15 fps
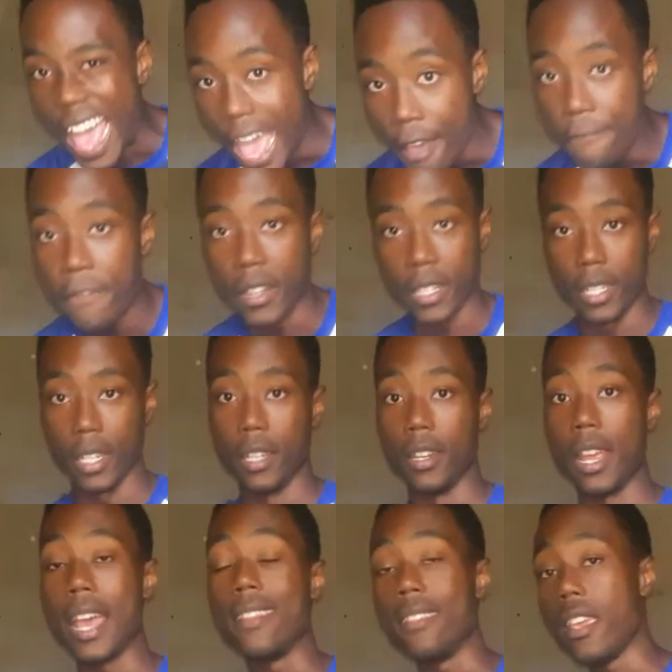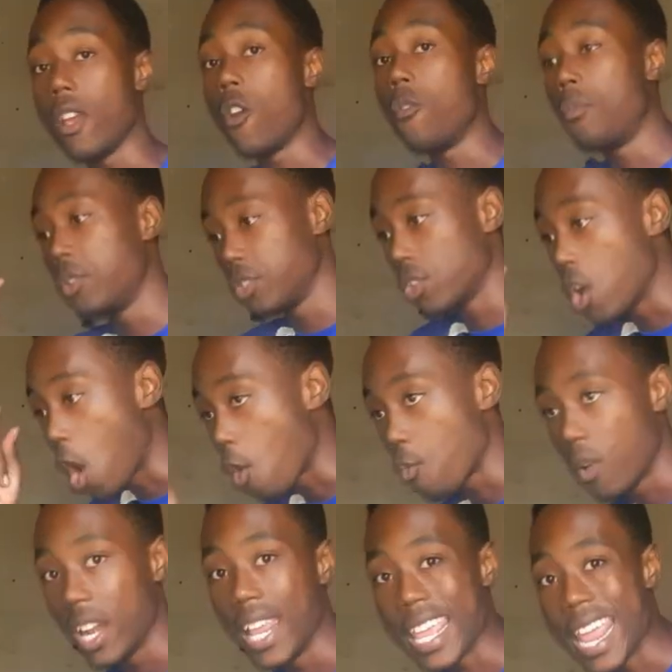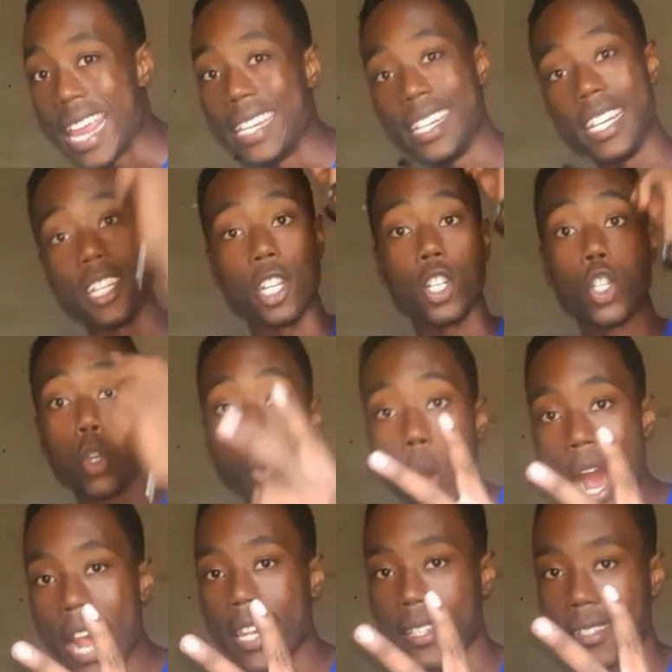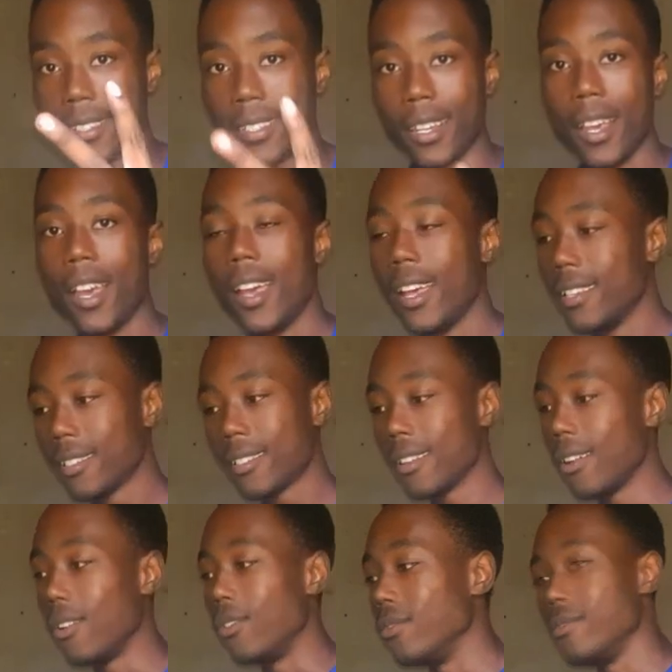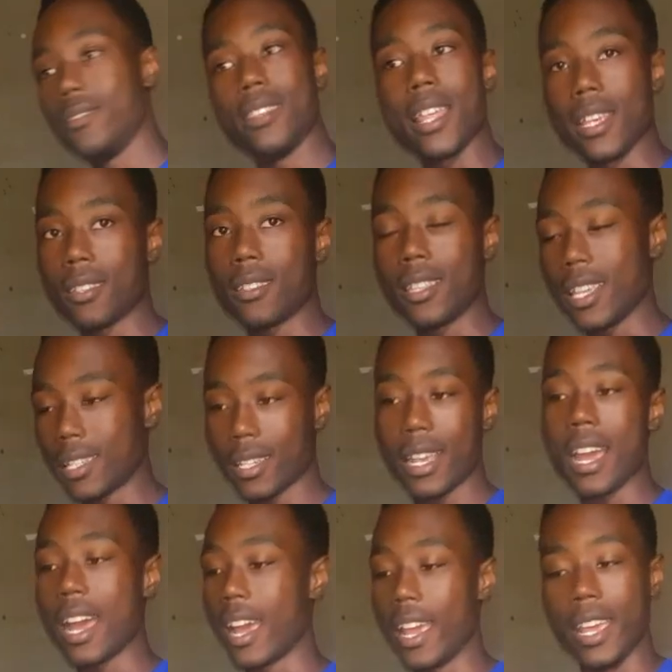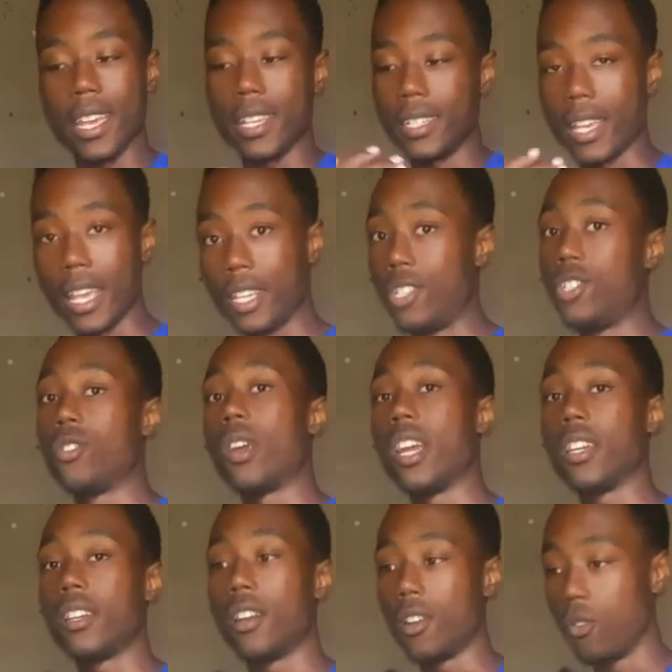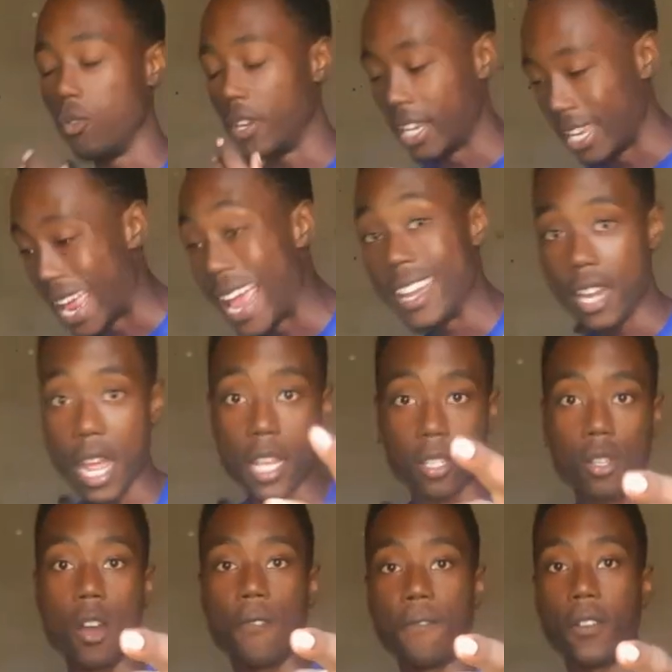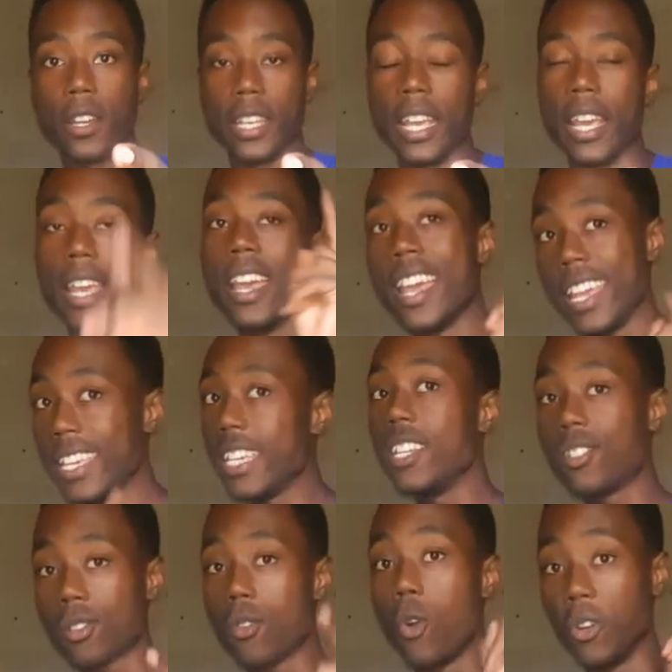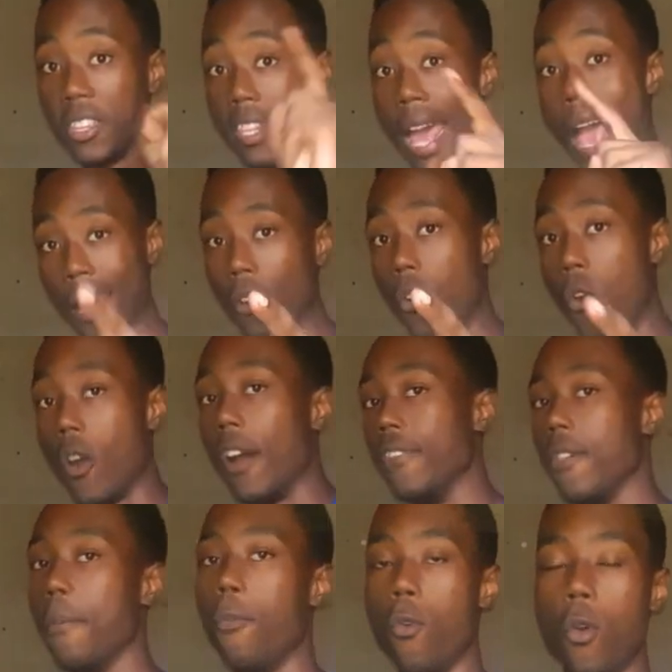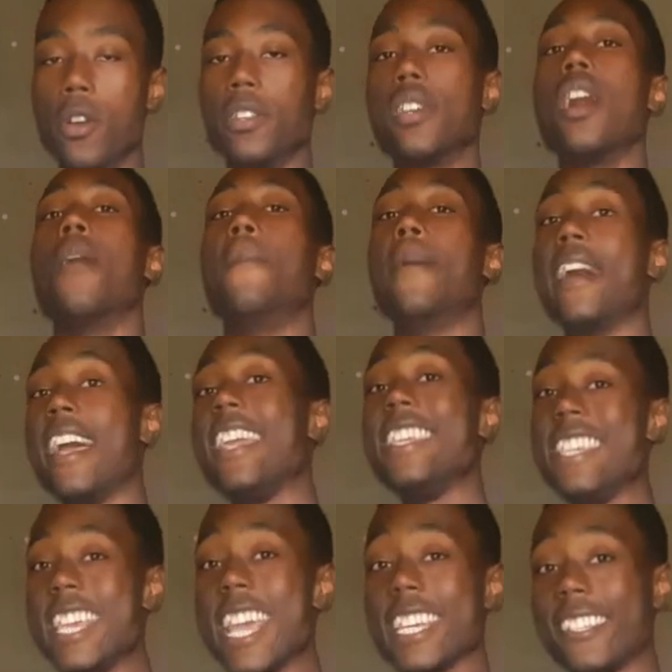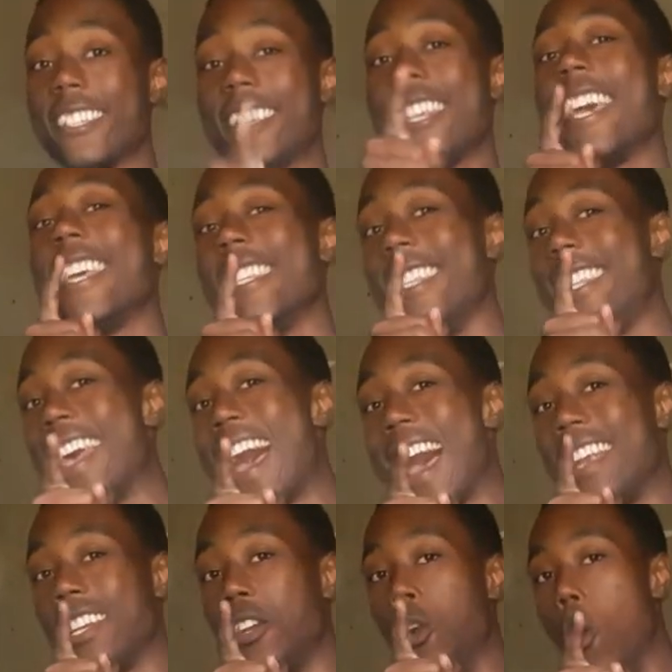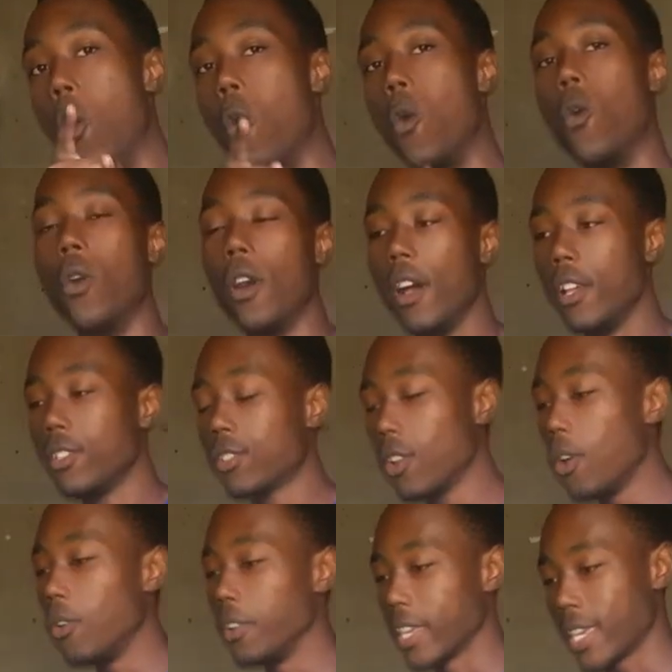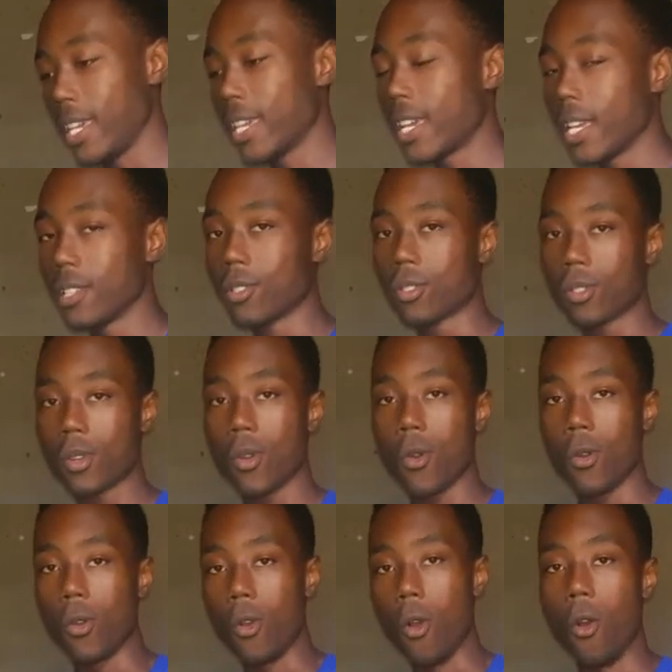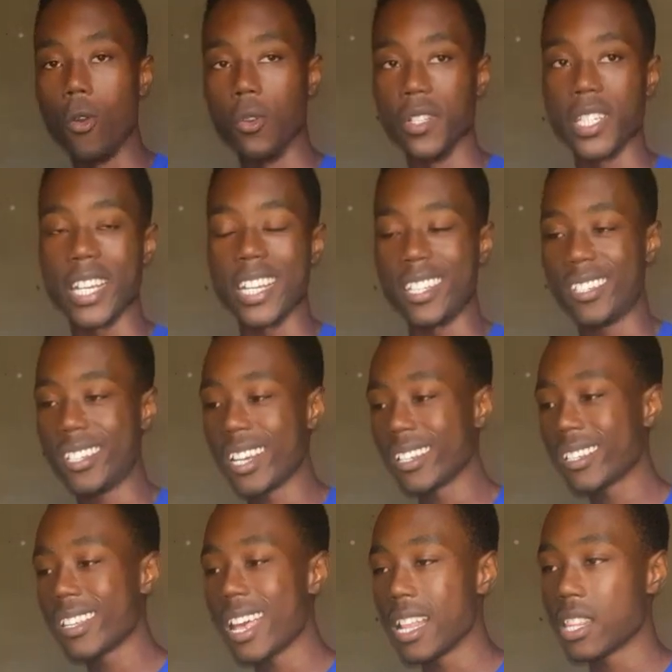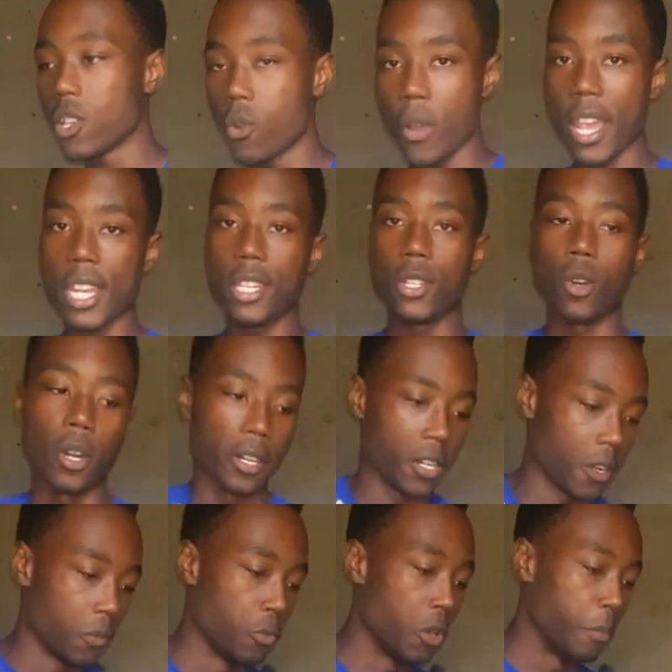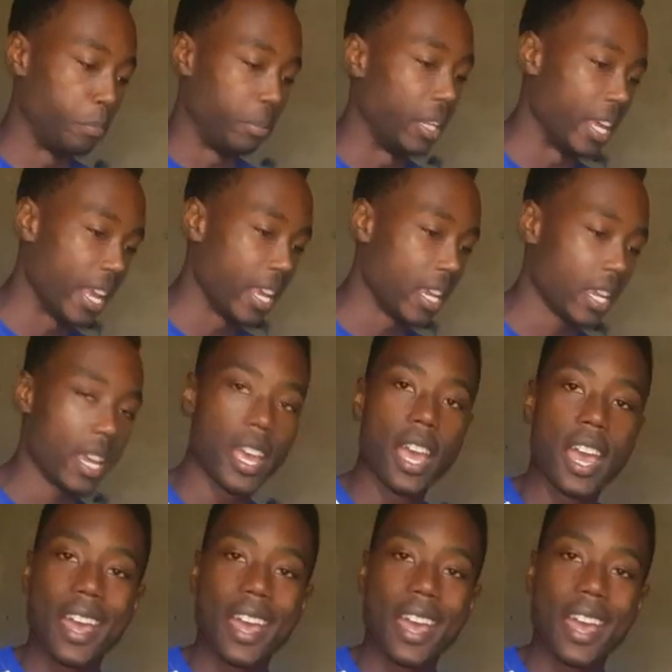Everton, and they almost got relegated twice. So this guy is a striker who can. And let's not forget, he scored that goal at the World Cup. Yes, that goal. So he can score goals. It's just that the way Tottenham were playing